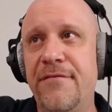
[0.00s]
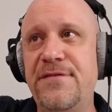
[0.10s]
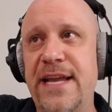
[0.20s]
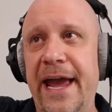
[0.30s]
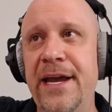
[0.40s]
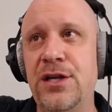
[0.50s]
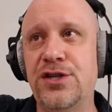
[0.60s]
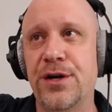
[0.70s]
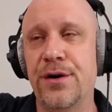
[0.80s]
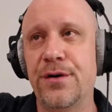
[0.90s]

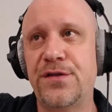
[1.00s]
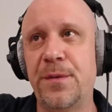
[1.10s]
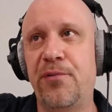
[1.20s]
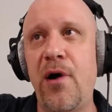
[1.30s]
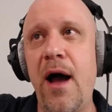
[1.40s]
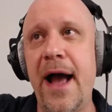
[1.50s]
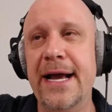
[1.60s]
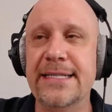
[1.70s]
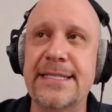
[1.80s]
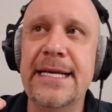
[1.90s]
danger,
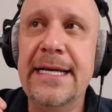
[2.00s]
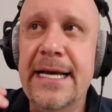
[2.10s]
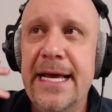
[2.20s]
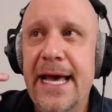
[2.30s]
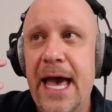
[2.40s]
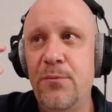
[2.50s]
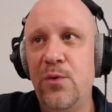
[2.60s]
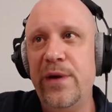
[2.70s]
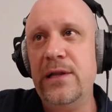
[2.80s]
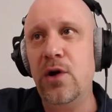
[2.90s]
surprise. And
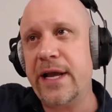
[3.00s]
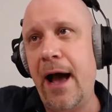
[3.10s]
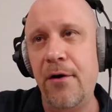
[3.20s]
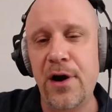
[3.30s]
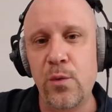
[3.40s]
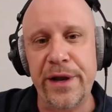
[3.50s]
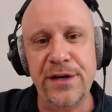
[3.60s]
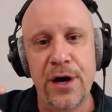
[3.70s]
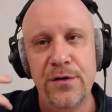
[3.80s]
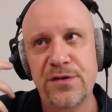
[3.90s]
when we look out our
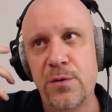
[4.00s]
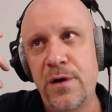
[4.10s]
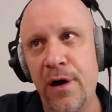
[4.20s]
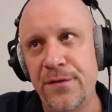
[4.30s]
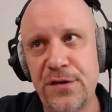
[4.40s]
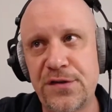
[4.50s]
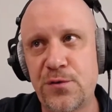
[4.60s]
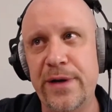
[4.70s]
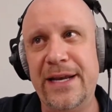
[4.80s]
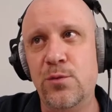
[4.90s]
windows or we're on the
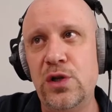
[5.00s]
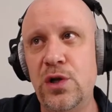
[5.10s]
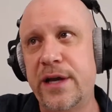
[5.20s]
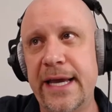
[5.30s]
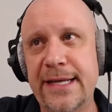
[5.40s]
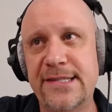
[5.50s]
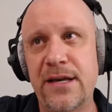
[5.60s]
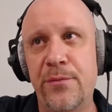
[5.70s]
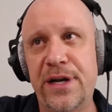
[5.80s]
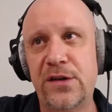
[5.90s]
street and we're looking at
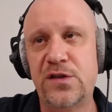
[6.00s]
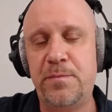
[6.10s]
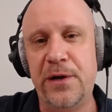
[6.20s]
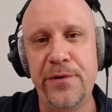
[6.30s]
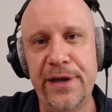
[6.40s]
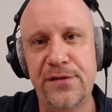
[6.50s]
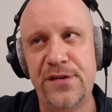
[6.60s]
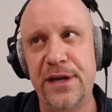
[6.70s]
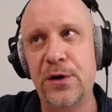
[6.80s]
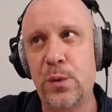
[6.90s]
someone
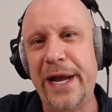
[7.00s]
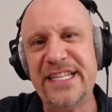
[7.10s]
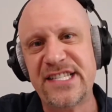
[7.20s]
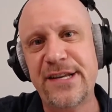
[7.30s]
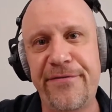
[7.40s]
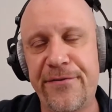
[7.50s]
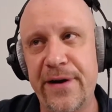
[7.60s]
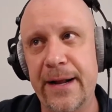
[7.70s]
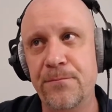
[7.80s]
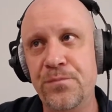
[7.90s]
experiencing great
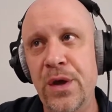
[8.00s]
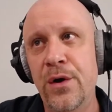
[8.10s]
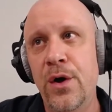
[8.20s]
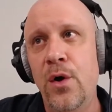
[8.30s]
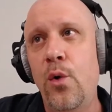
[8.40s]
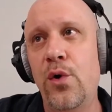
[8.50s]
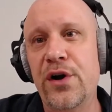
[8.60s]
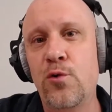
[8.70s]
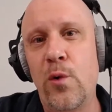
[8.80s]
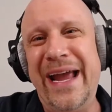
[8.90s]
suffering or
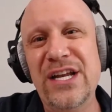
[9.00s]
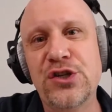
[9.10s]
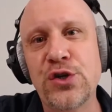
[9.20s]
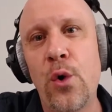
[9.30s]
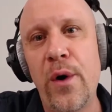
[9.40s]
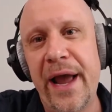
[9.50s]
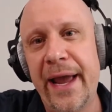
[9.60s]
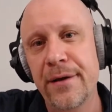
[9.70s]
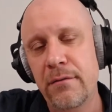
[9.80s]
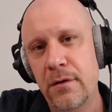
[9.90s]
great
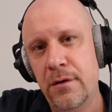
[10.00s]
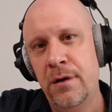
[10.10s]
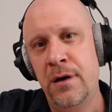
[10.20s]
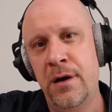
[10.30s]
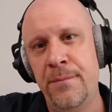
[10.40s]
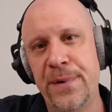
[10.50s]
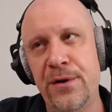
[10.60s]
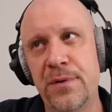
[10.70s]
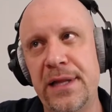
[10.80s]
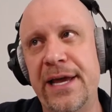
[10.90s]
joy, in
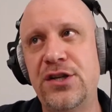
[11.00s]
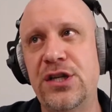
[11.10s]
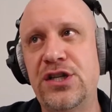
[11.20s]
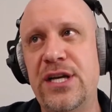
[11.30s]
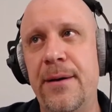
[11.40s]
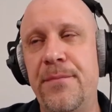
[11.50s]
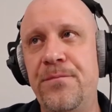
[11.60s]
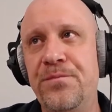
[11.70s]
a relationship,